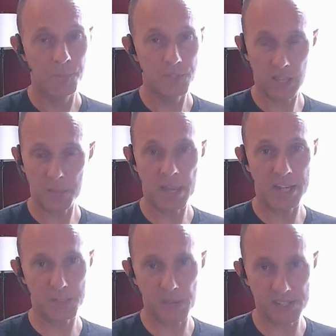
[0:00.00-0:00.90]

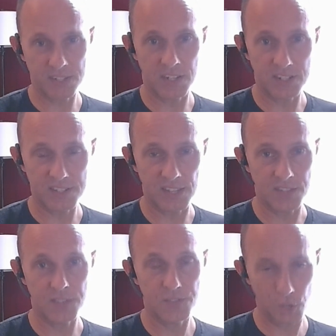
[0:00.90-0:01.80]
Telematics makes a ton of
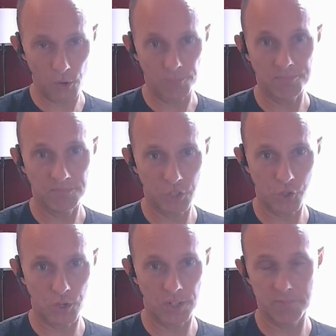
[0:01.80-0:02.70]
sense. So in
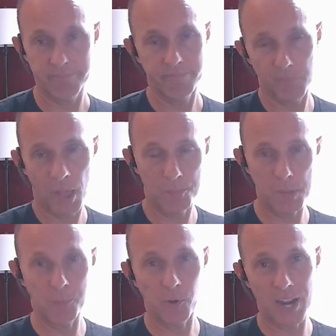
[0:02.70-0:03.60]
short,
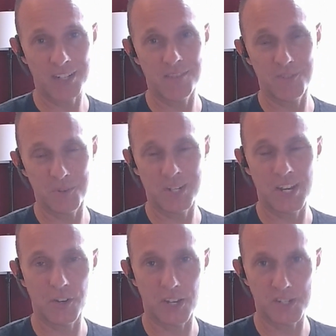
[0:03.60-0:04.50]
be proactive to retain
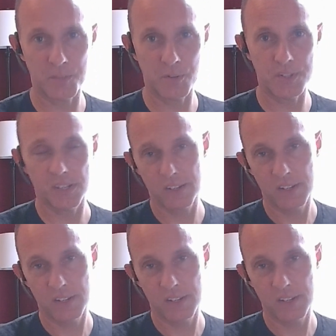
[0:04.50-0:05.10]
your customers.